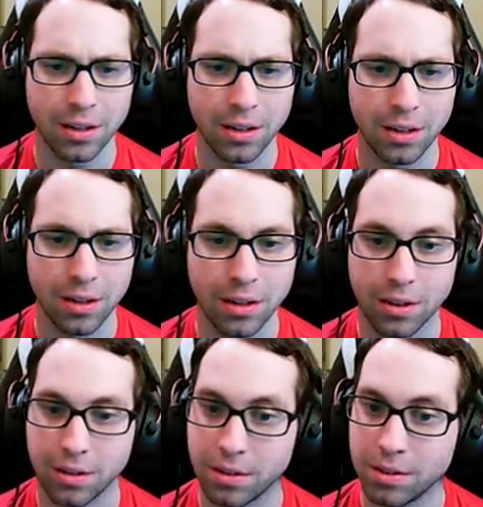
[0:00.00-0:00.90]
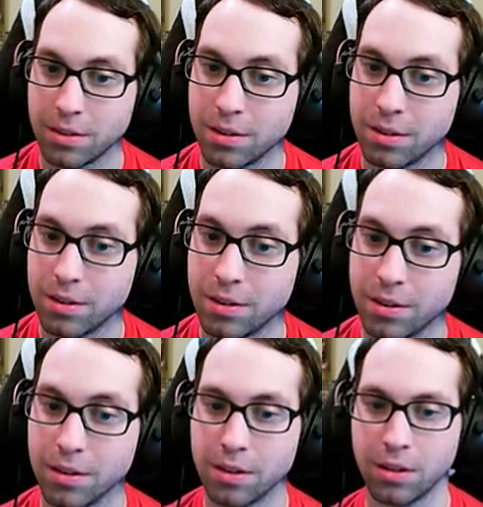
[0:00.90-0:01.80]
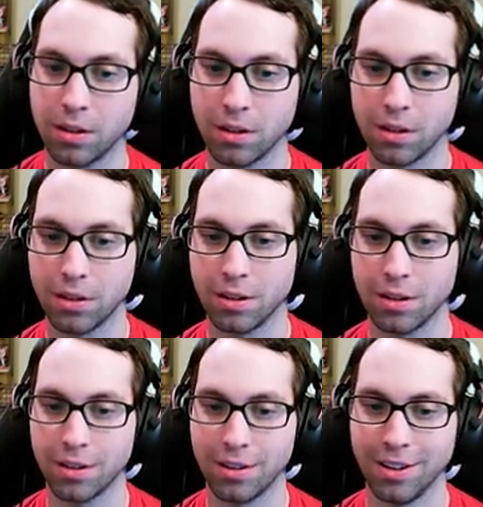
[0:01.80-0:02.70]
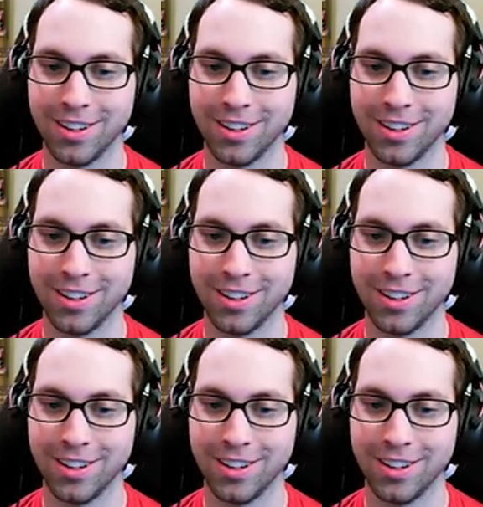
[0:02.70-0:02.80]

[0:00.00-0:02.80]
[no speech]